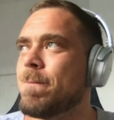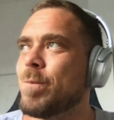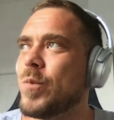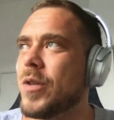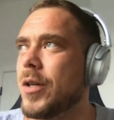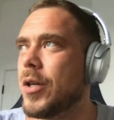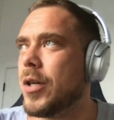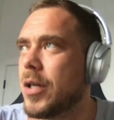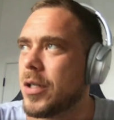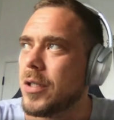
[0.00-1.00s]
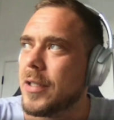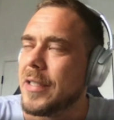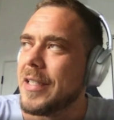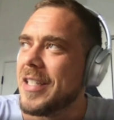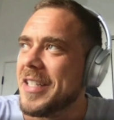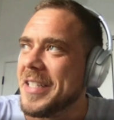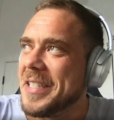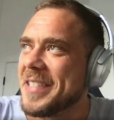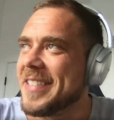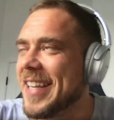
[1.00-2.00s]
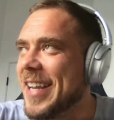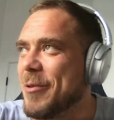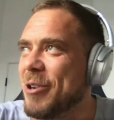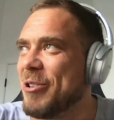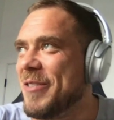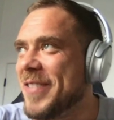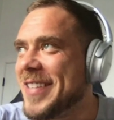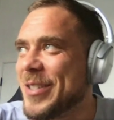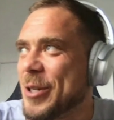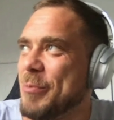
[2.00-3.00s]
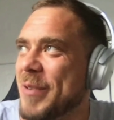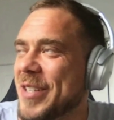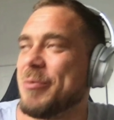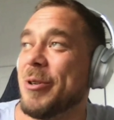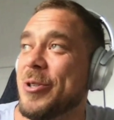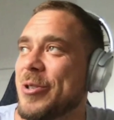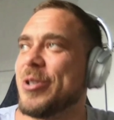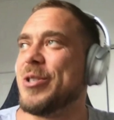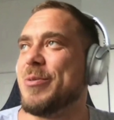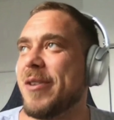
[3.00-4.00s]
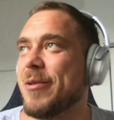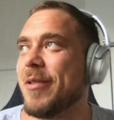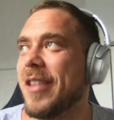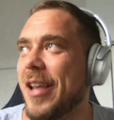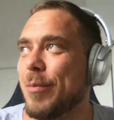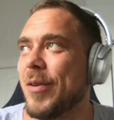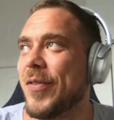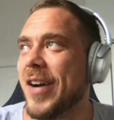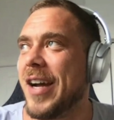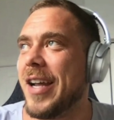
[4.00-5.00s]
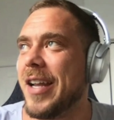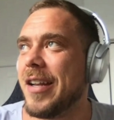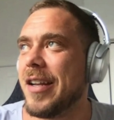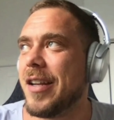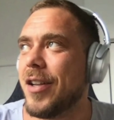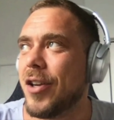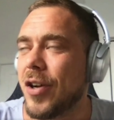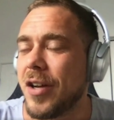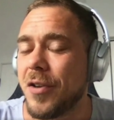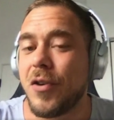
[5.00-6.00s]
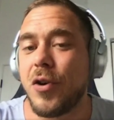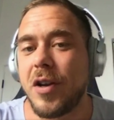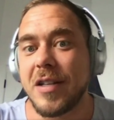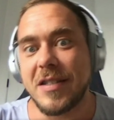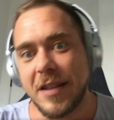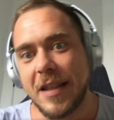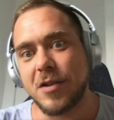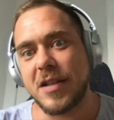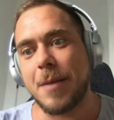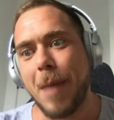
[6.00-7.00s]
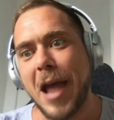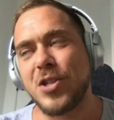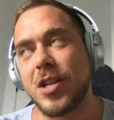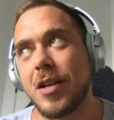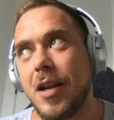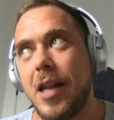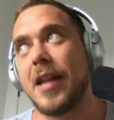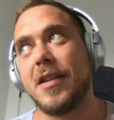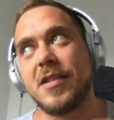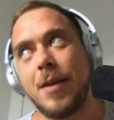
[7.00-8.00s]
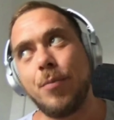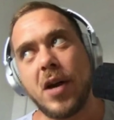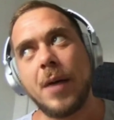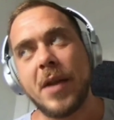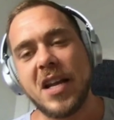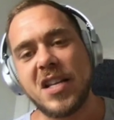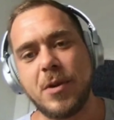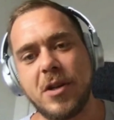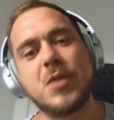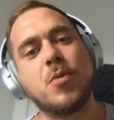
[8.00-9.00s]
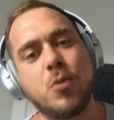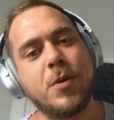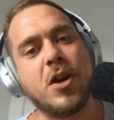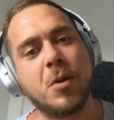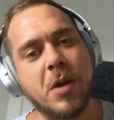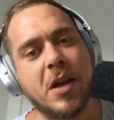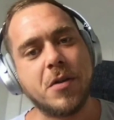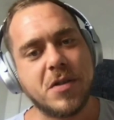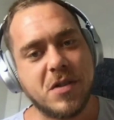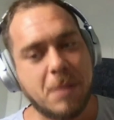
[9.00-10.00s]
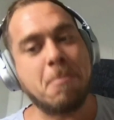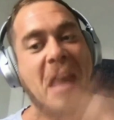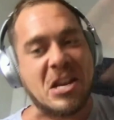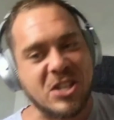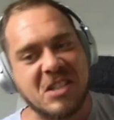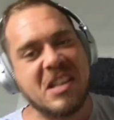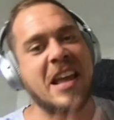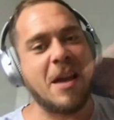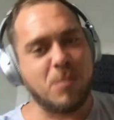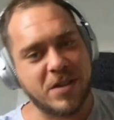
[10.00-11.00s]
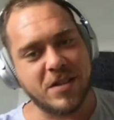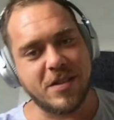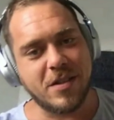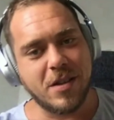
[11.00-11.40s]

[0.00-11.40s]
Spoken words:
it's like, where do you even start? Because once you start to build with the Amplify, under the hood, it's like there's that magic. Like the same problem that I experienced with Ruby on Rails, the magic that happens,